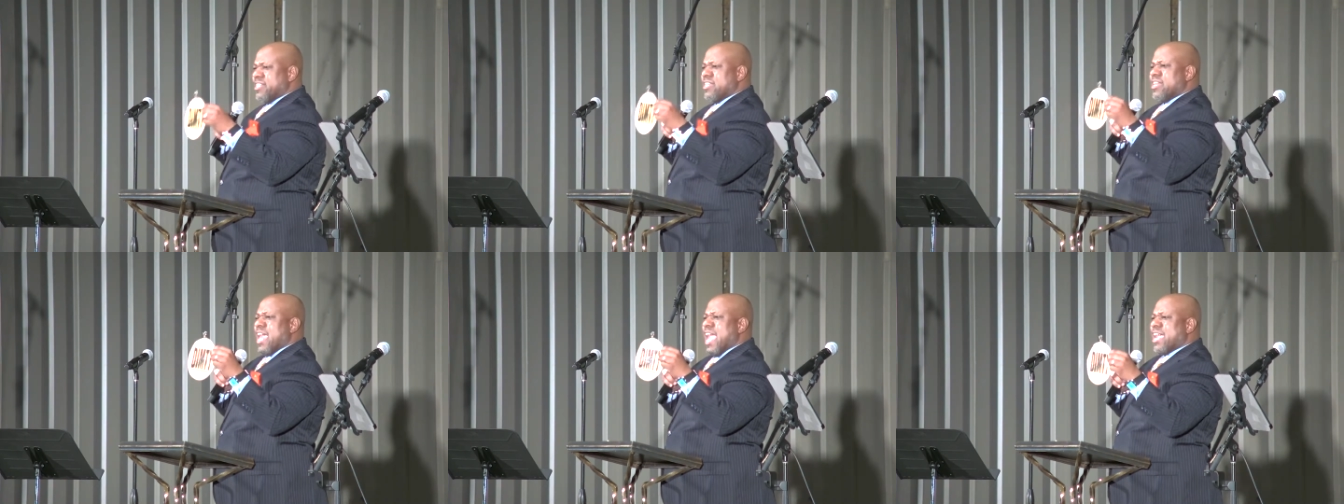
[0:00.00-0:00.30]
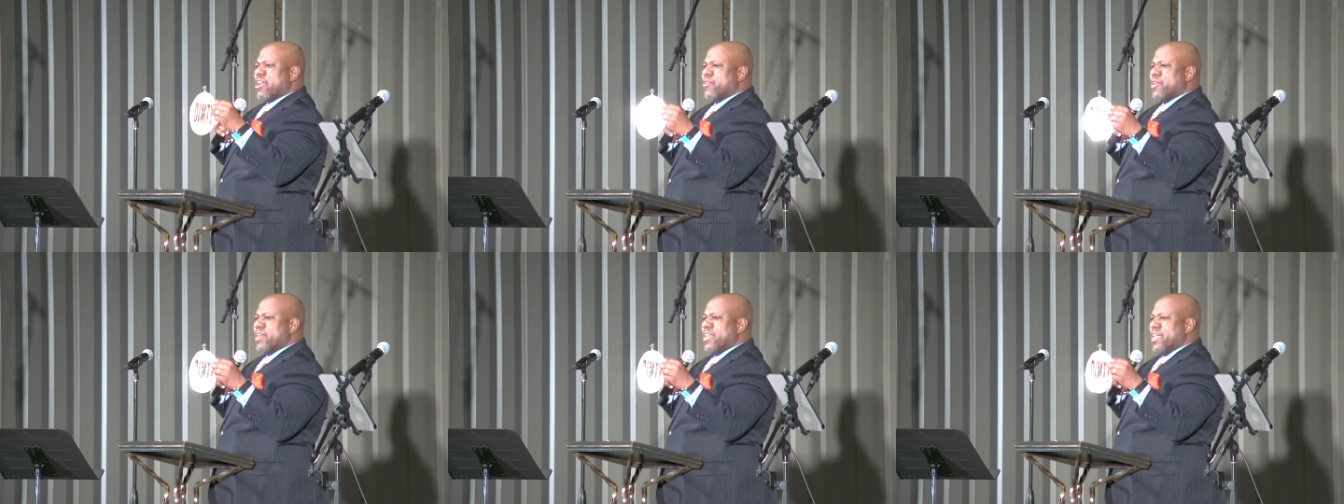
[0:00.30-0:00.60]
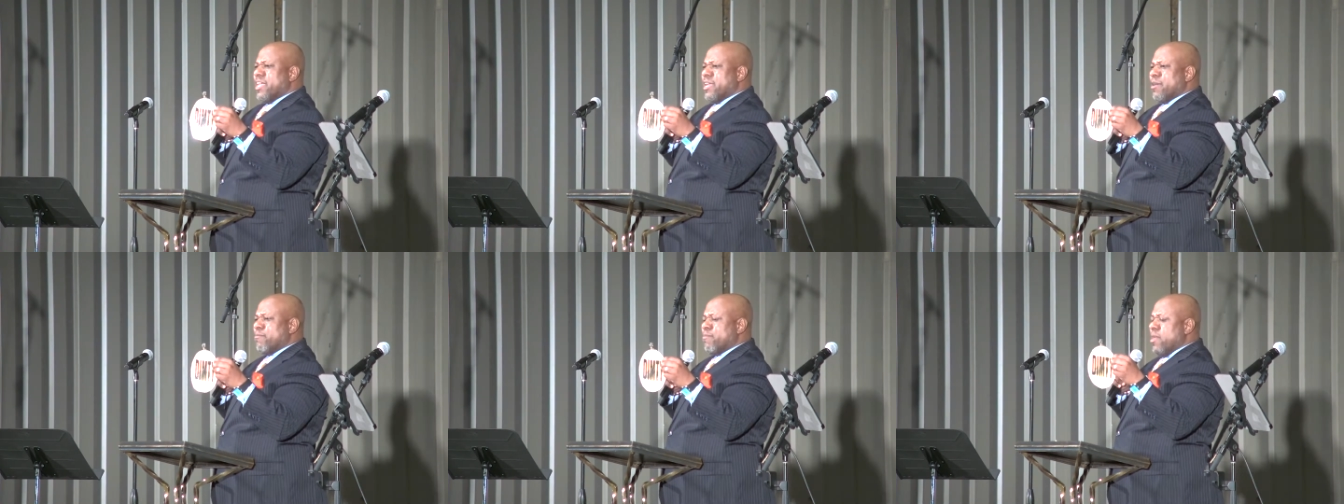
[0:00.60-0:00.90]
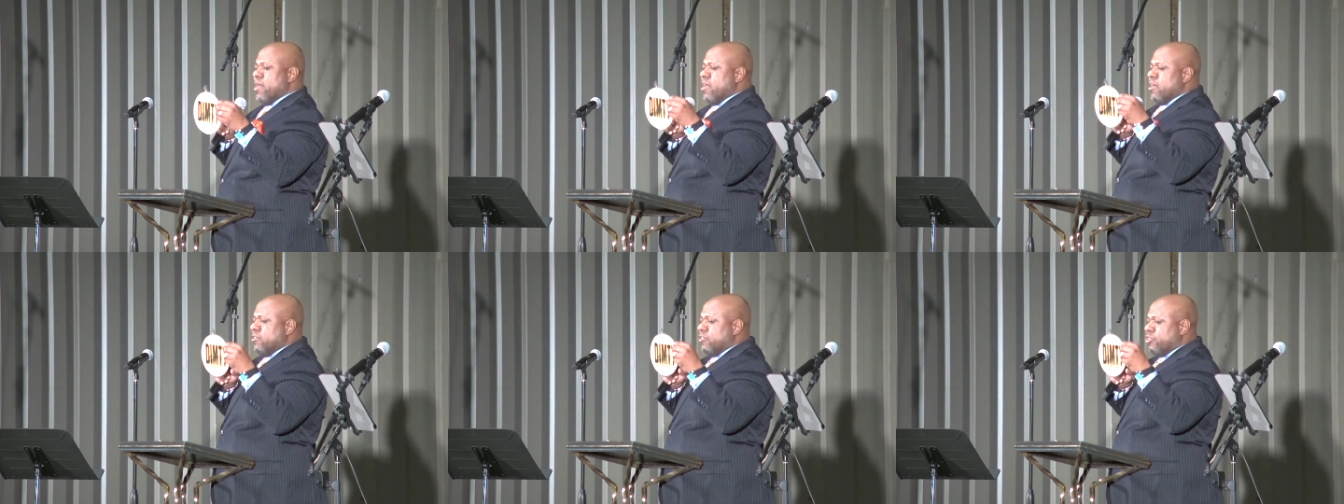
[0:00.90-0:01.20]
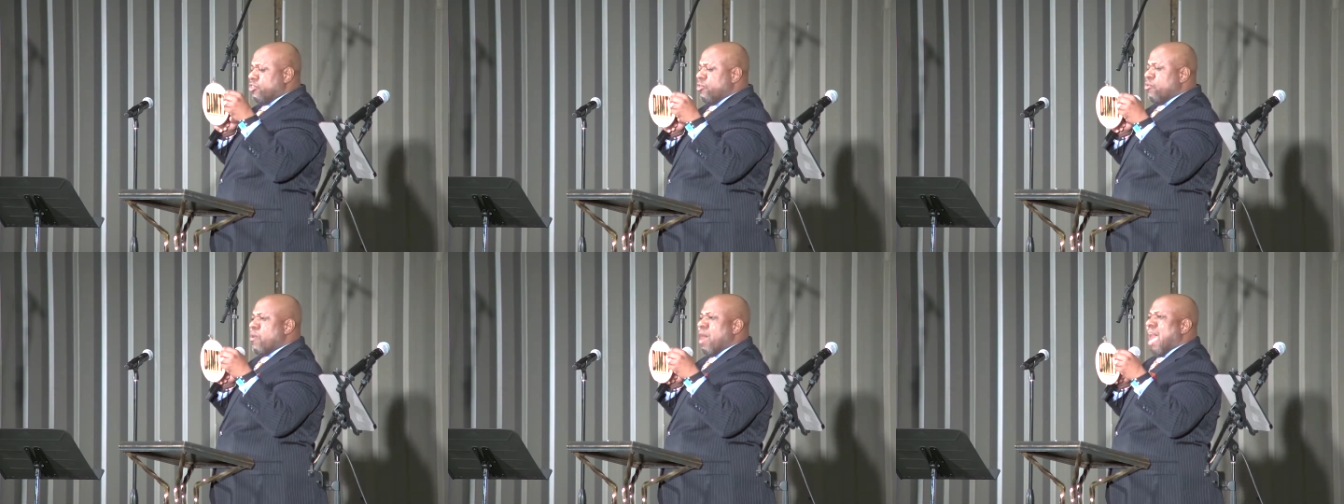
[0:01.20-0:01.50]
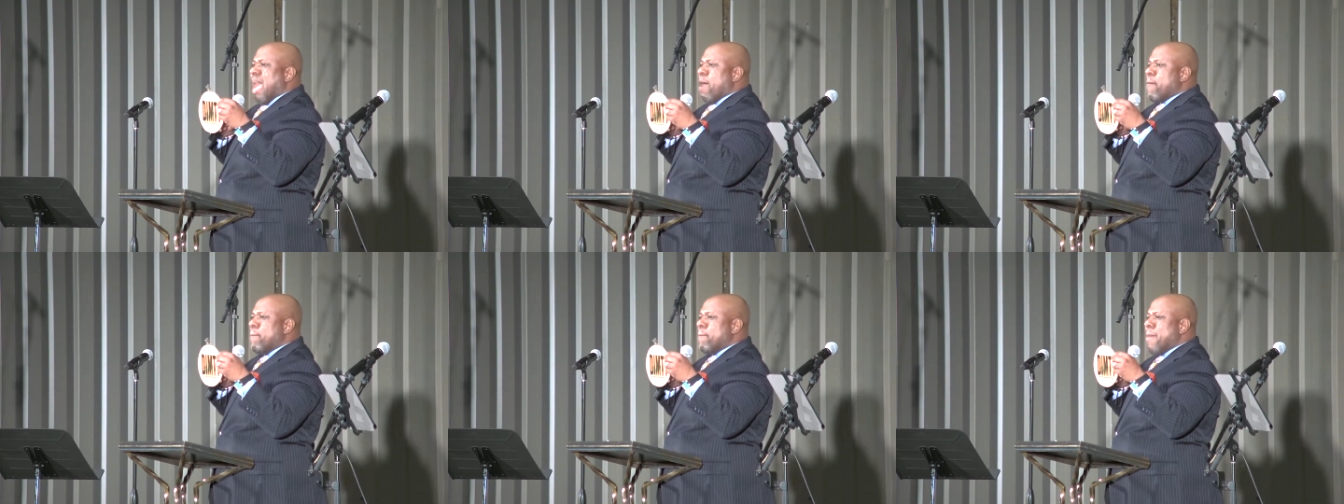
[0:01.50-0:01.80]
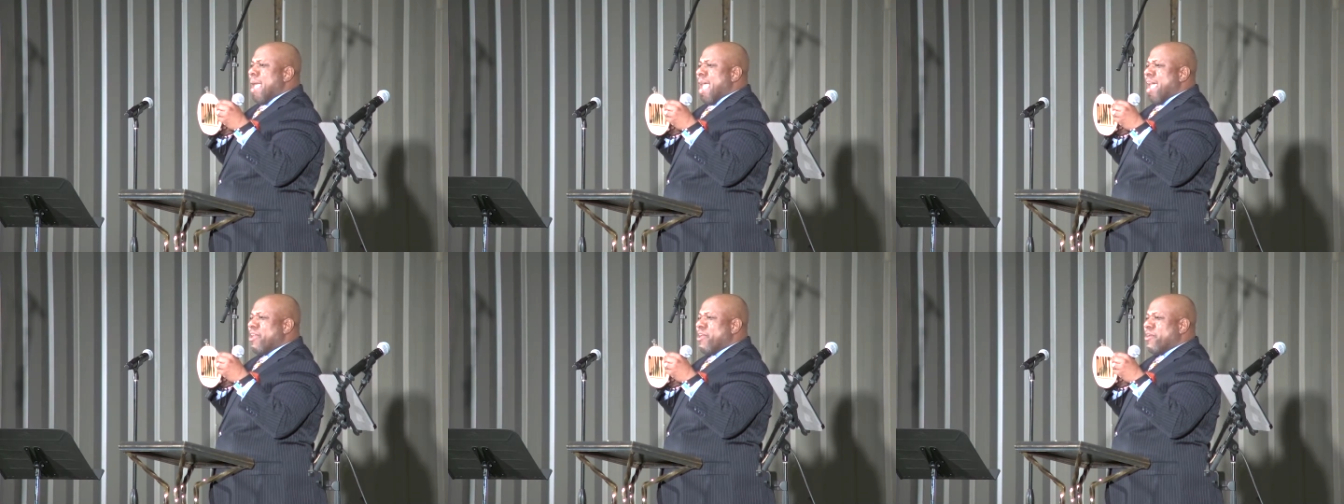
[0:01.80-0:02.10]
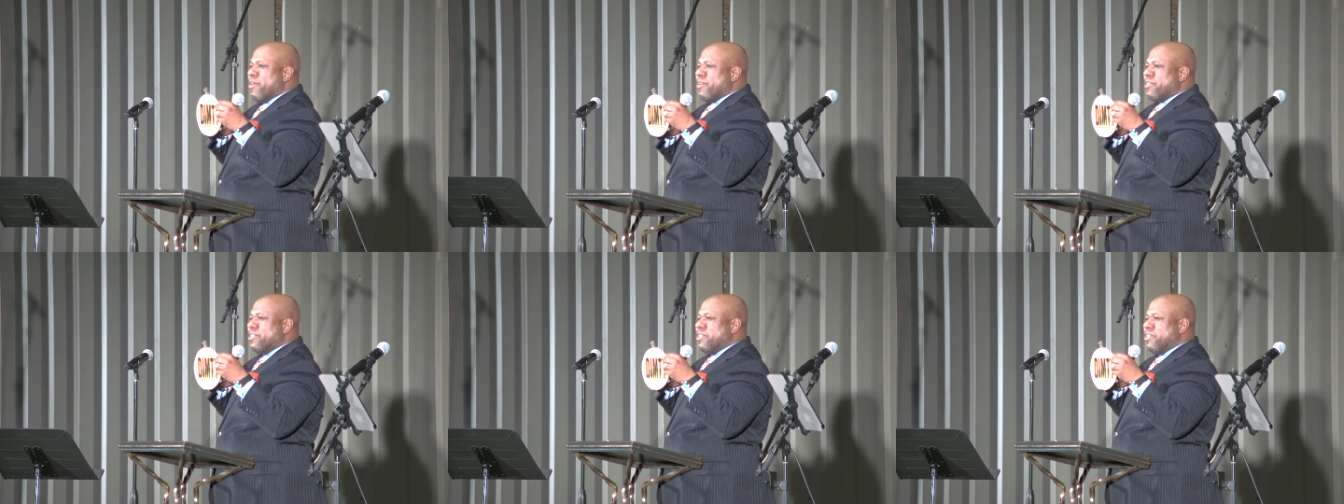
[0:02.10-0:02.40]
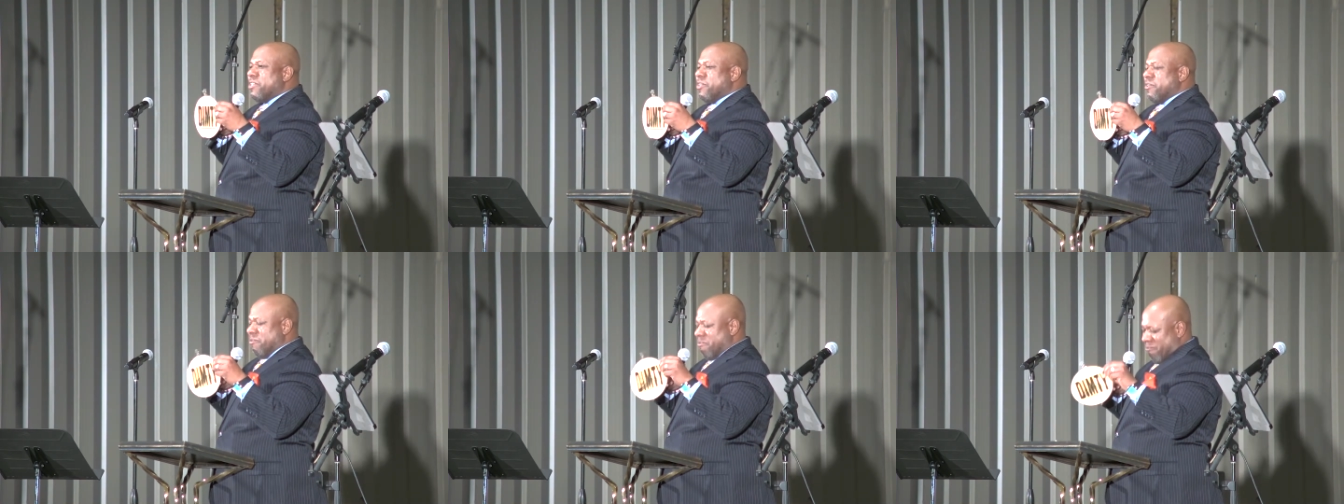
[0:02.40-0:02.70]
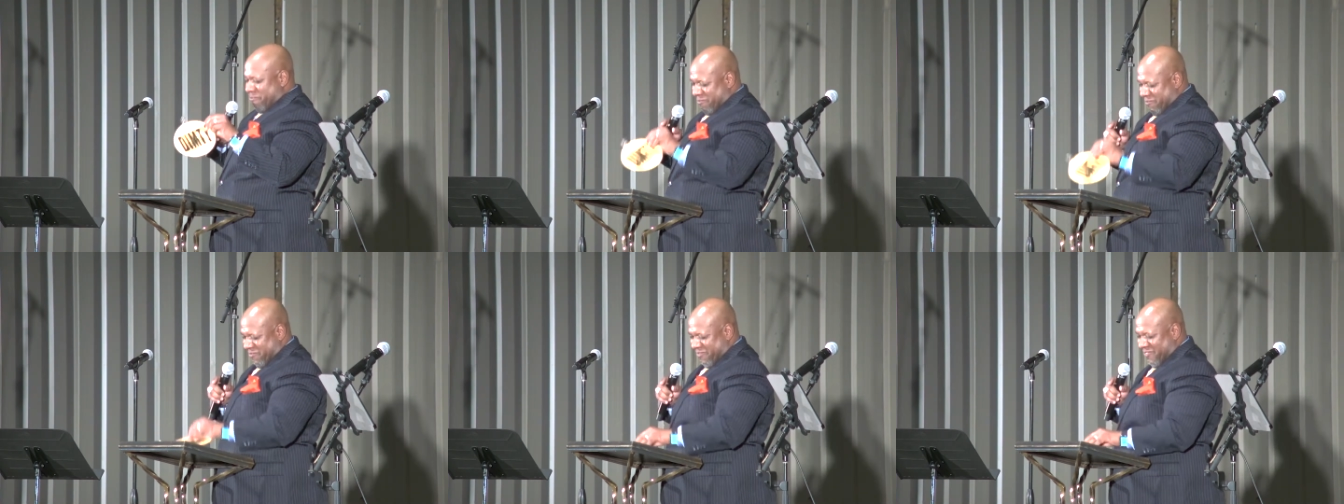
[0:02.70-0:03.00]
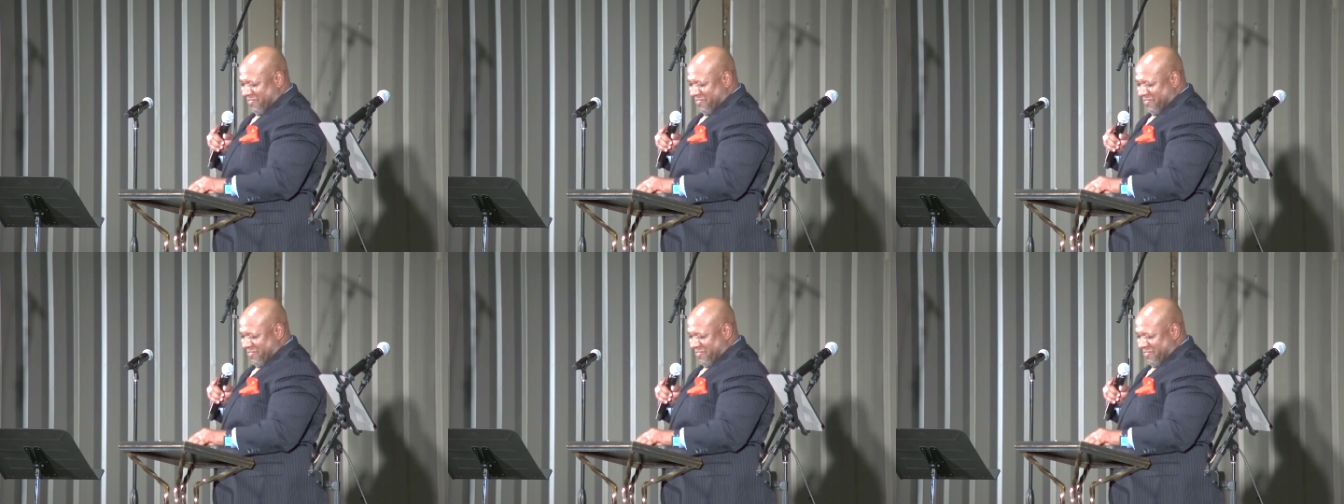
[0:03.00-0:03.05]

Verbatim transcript: It's an acronym. Do I matter to you?